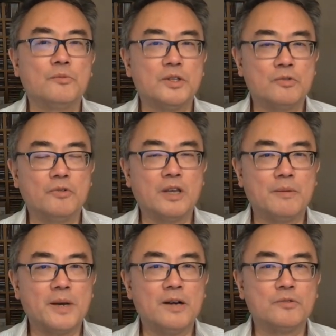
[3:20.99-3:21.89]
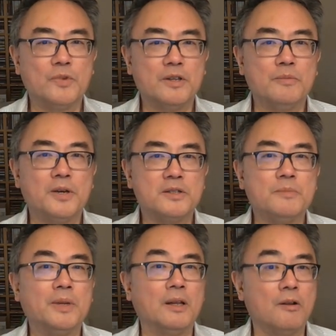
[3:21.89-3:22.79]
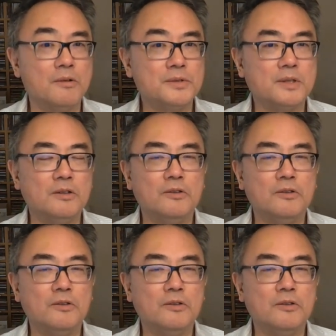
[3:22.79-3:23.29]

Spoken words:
we're talking about whether a person belongs in the